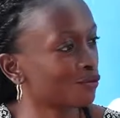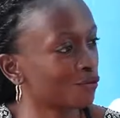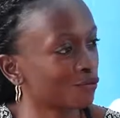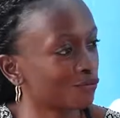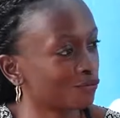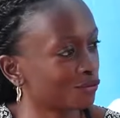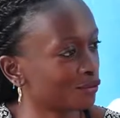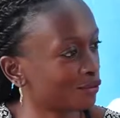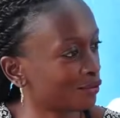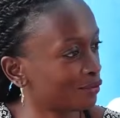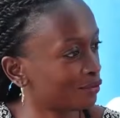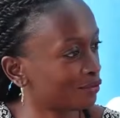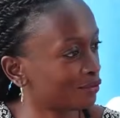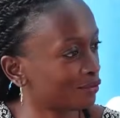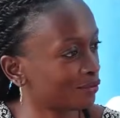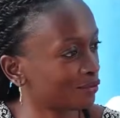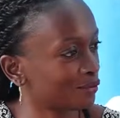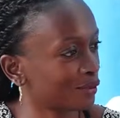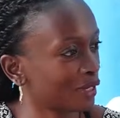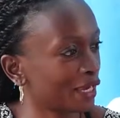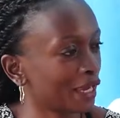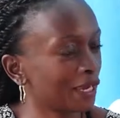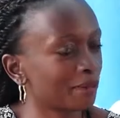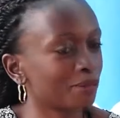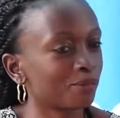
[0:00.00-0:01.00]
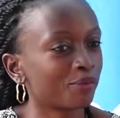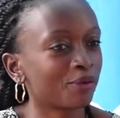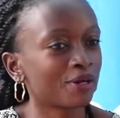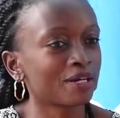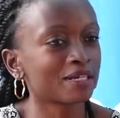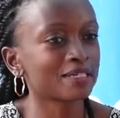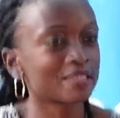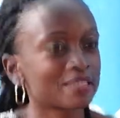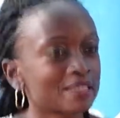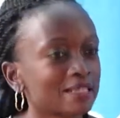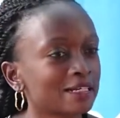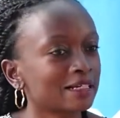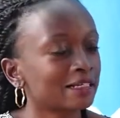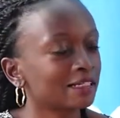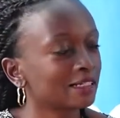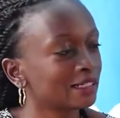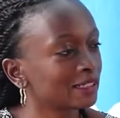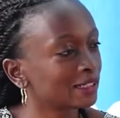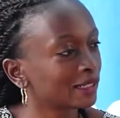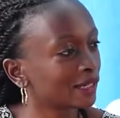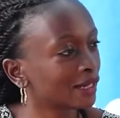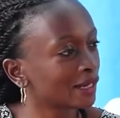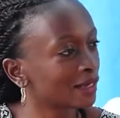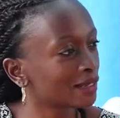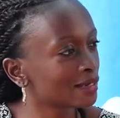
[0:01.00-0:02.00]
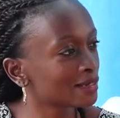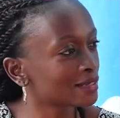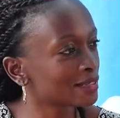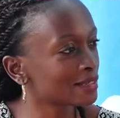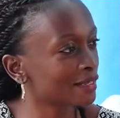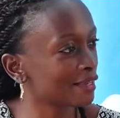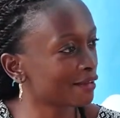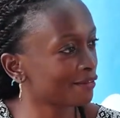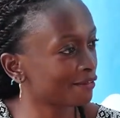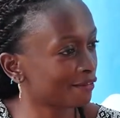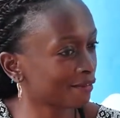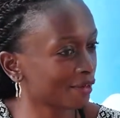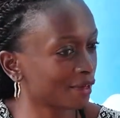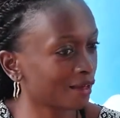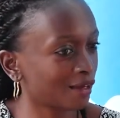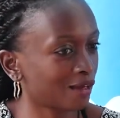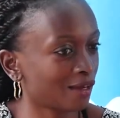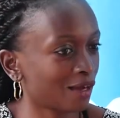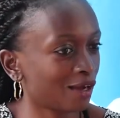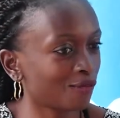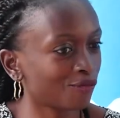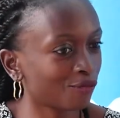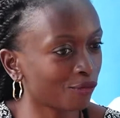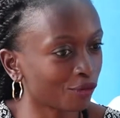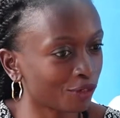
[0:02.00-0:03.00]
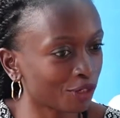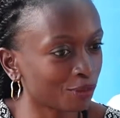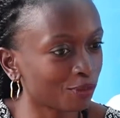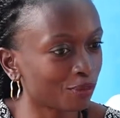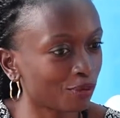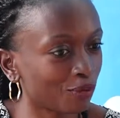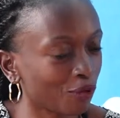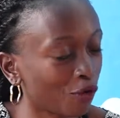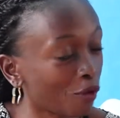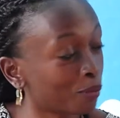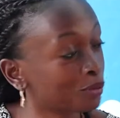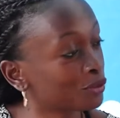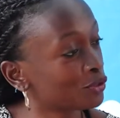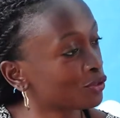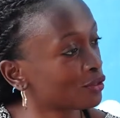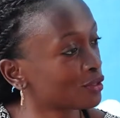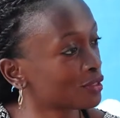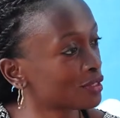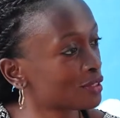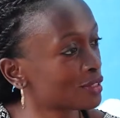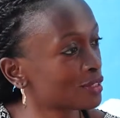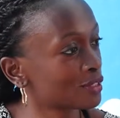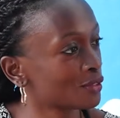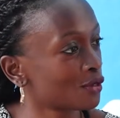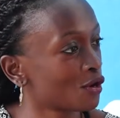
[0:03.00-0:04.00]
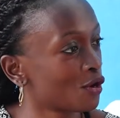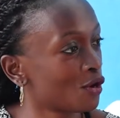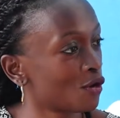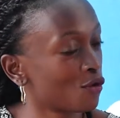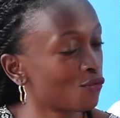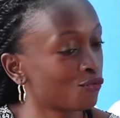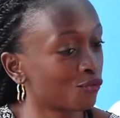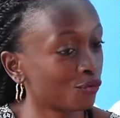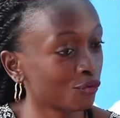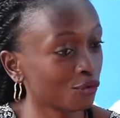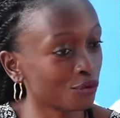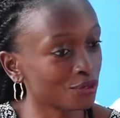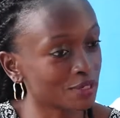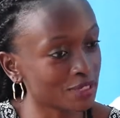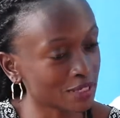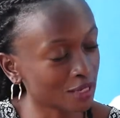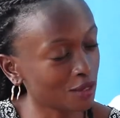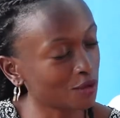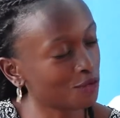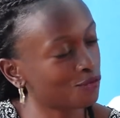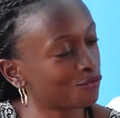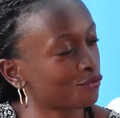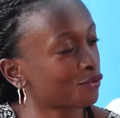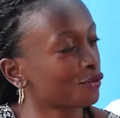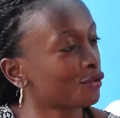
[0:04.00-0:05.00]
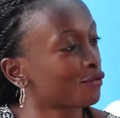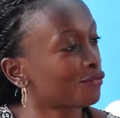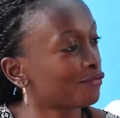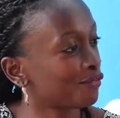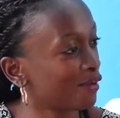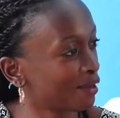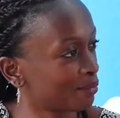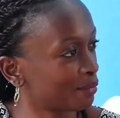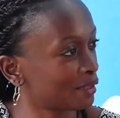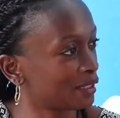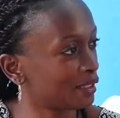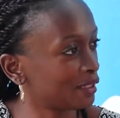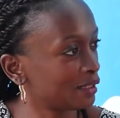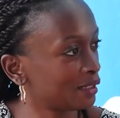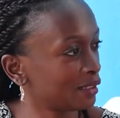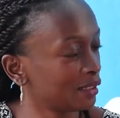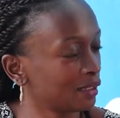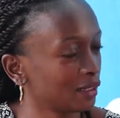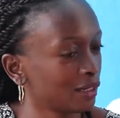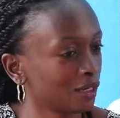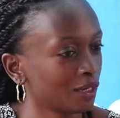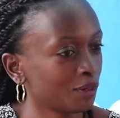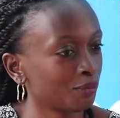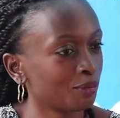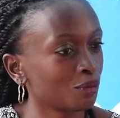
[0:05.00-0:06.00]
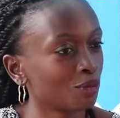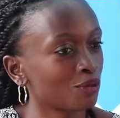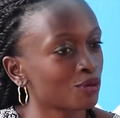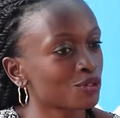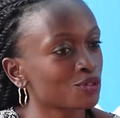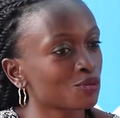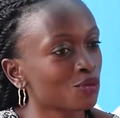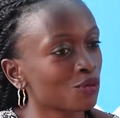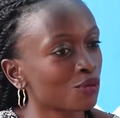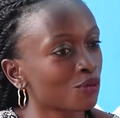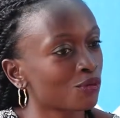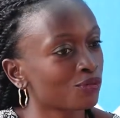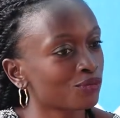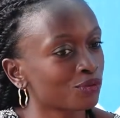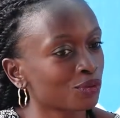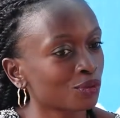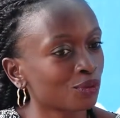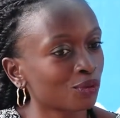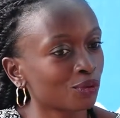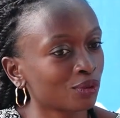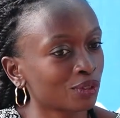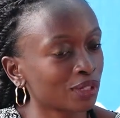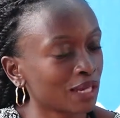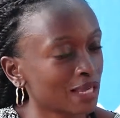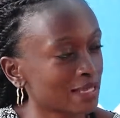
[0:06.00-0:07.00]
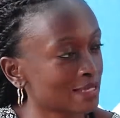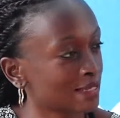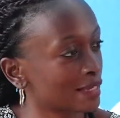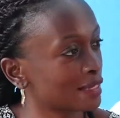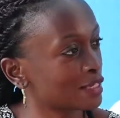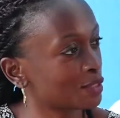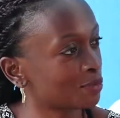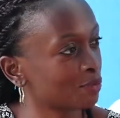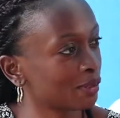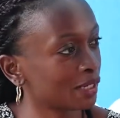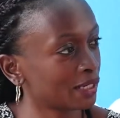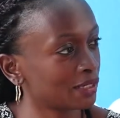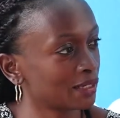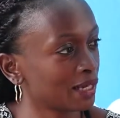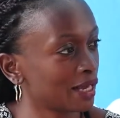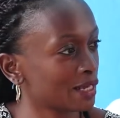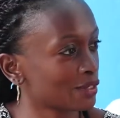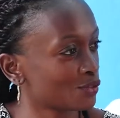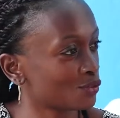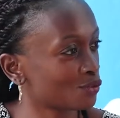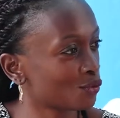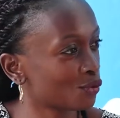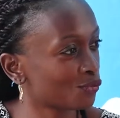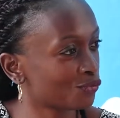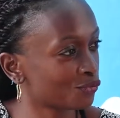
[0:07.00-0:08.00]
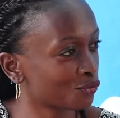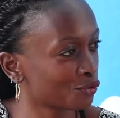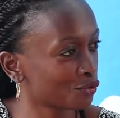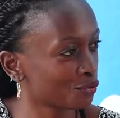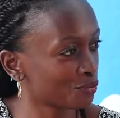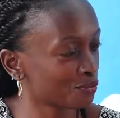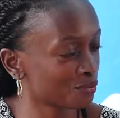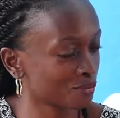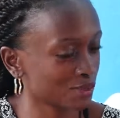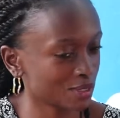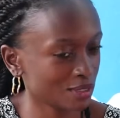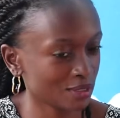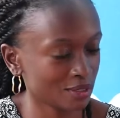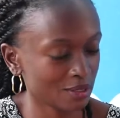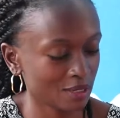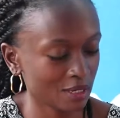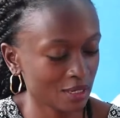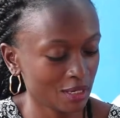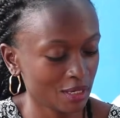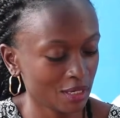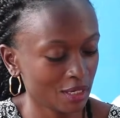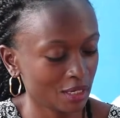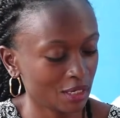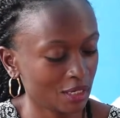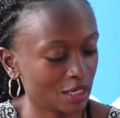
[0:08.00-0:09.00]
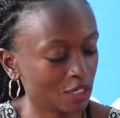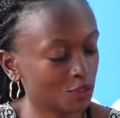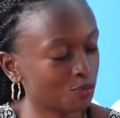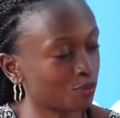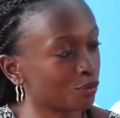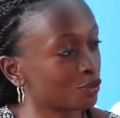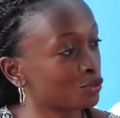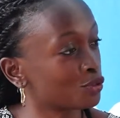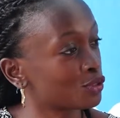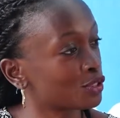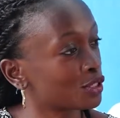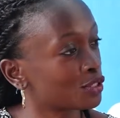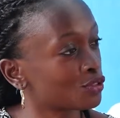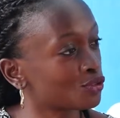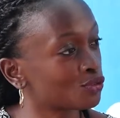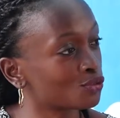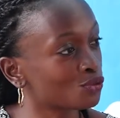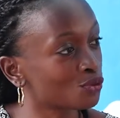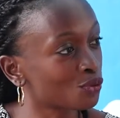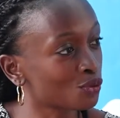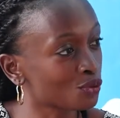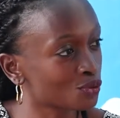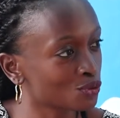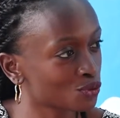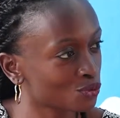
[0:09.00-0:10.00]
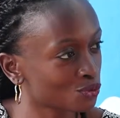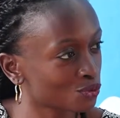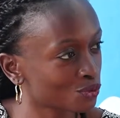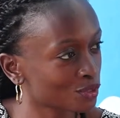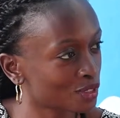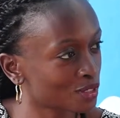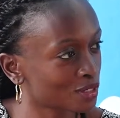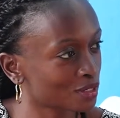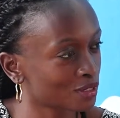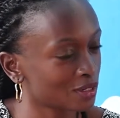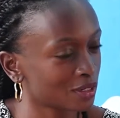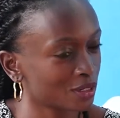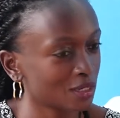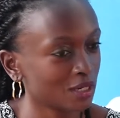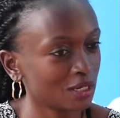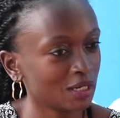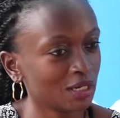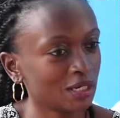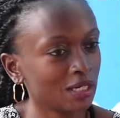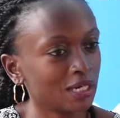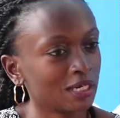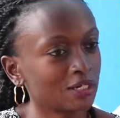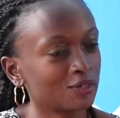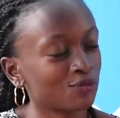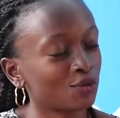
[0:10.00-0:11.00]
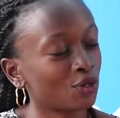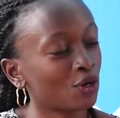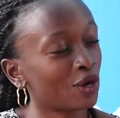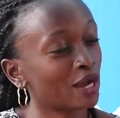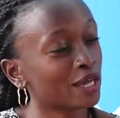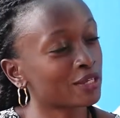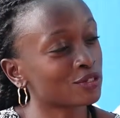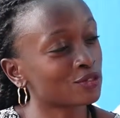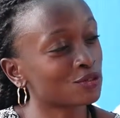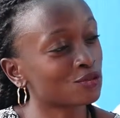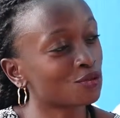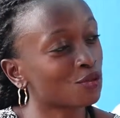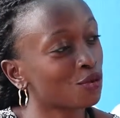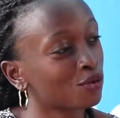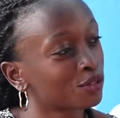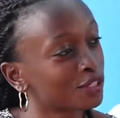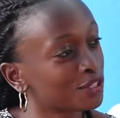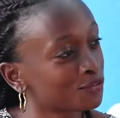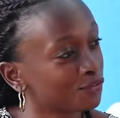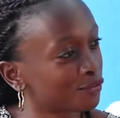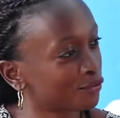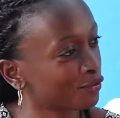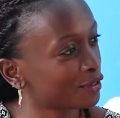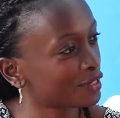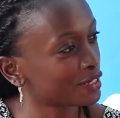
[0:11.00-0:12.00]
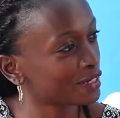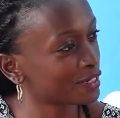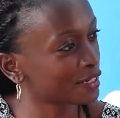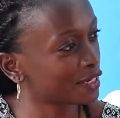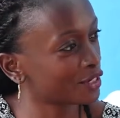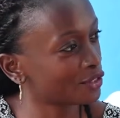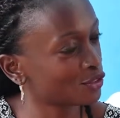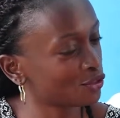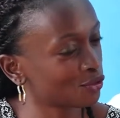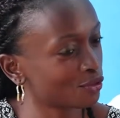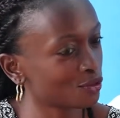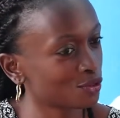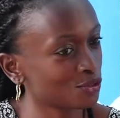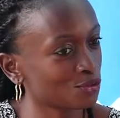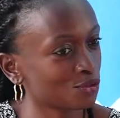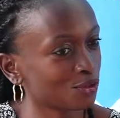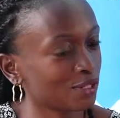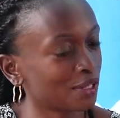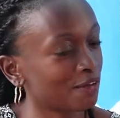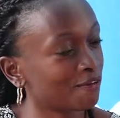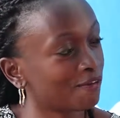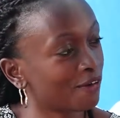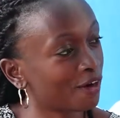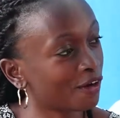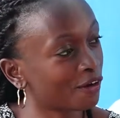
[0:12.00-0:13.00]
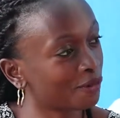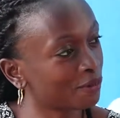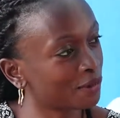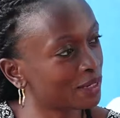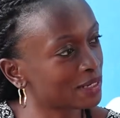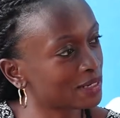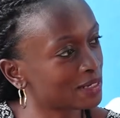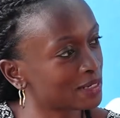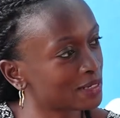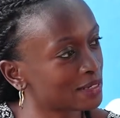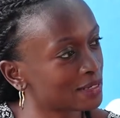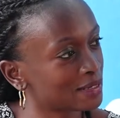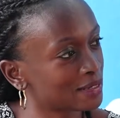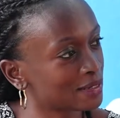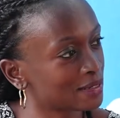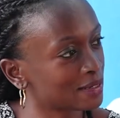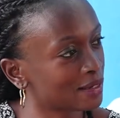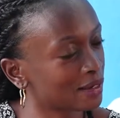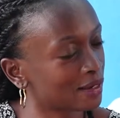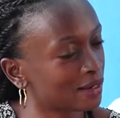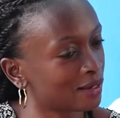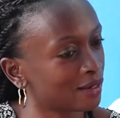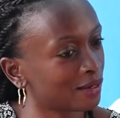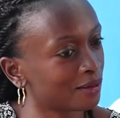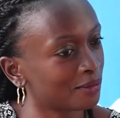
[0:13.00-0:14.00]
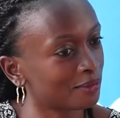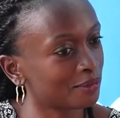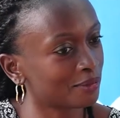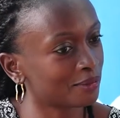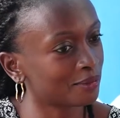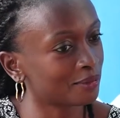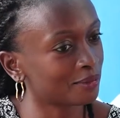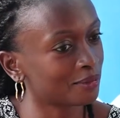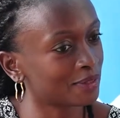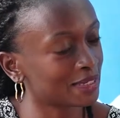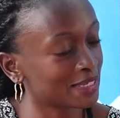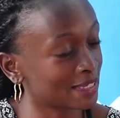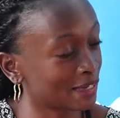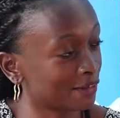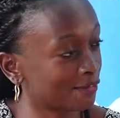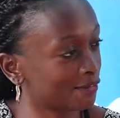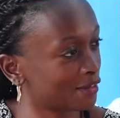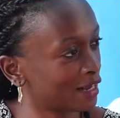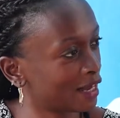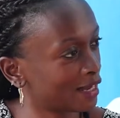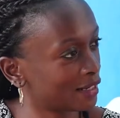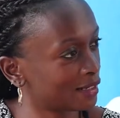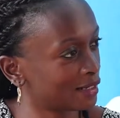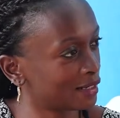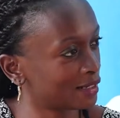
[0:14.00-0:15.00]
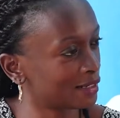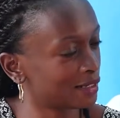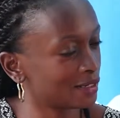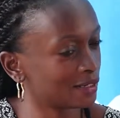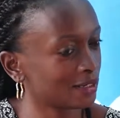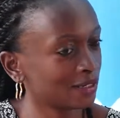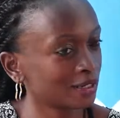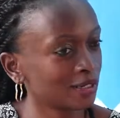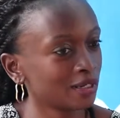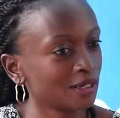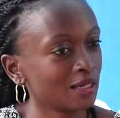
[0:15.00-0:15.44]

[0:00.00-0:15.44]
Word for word: KOKO Fuel. Yeah. Embrace cleaner, safer, affordable options for yourself, for your family, because KOKO Fuel, as I explained, has no fumes, it produces no soot, it requires no deforestation, so the environment is um, safeguarded.